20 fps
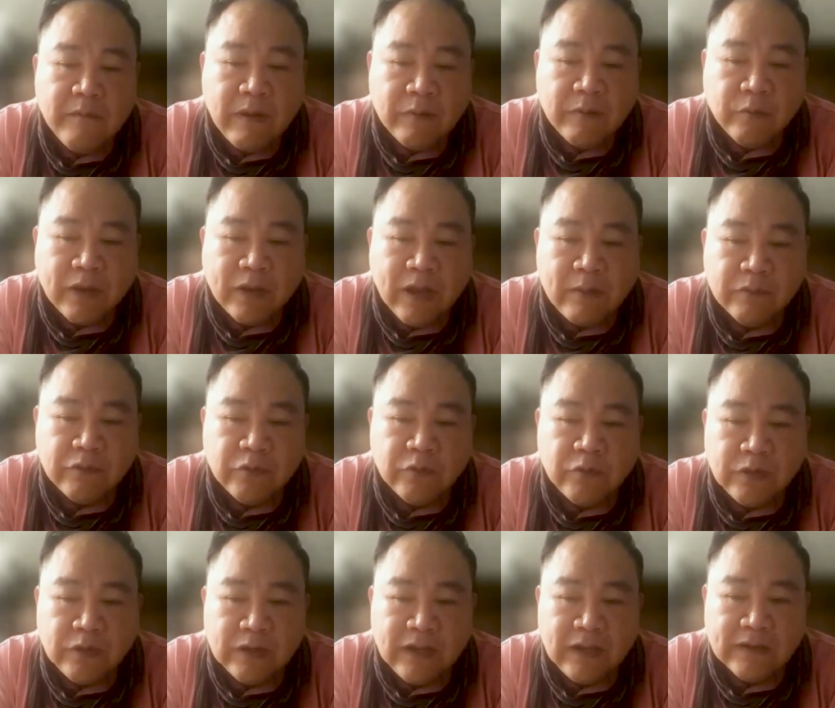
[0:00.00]
But we come to
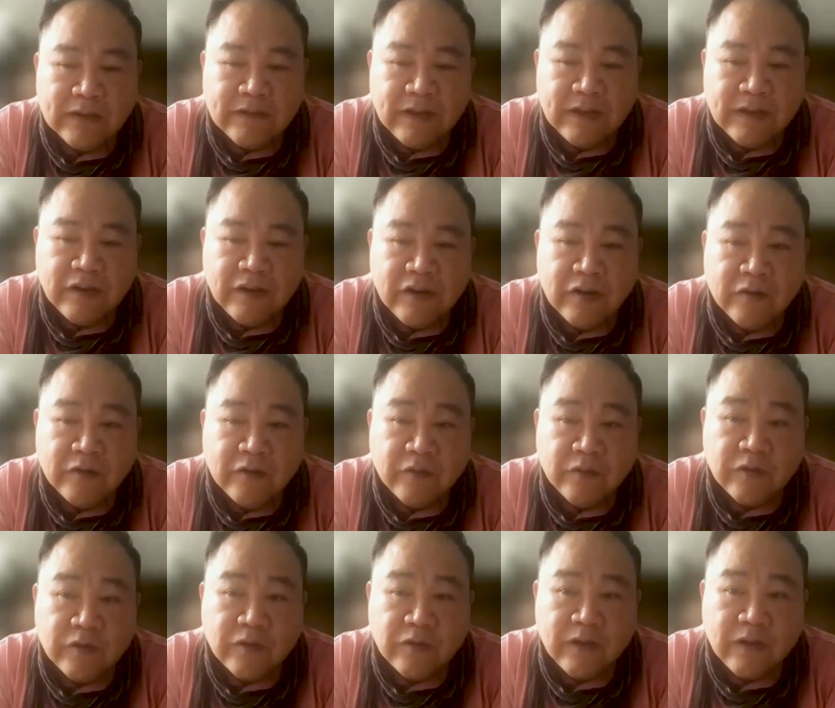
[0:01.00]
realize that, you know, for
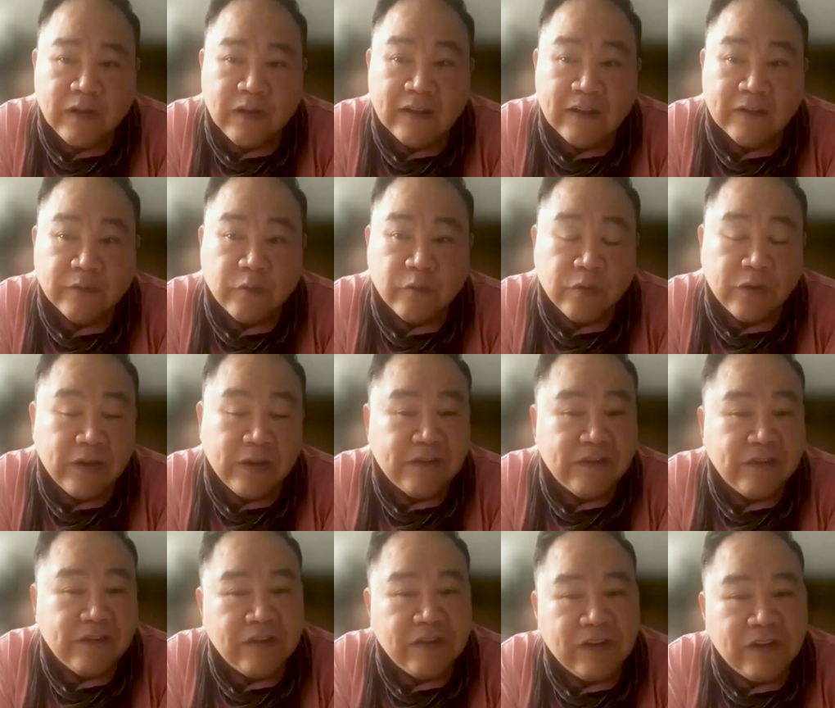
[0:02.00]
the last 4 years,
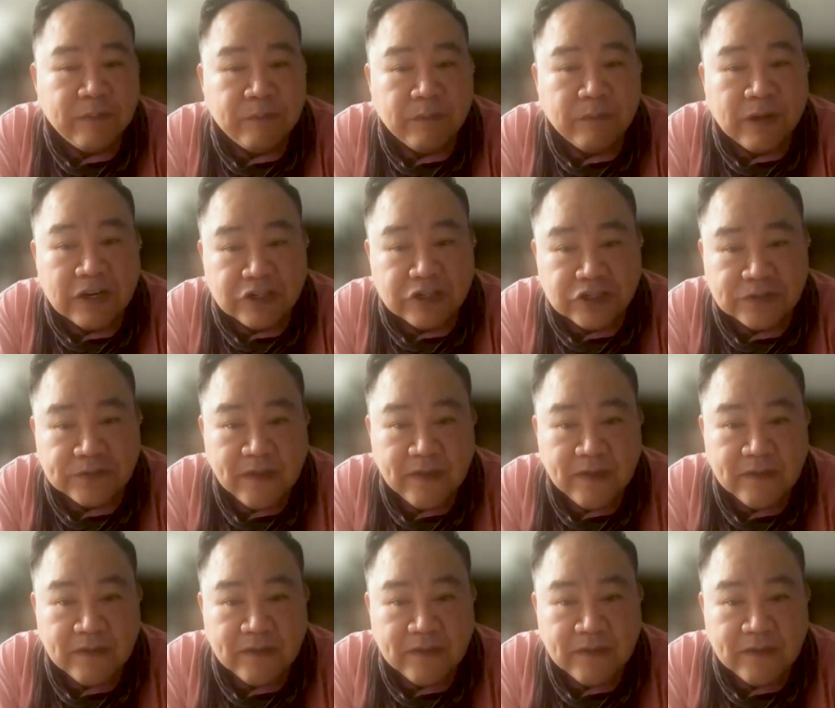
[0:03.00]
you didn't budge.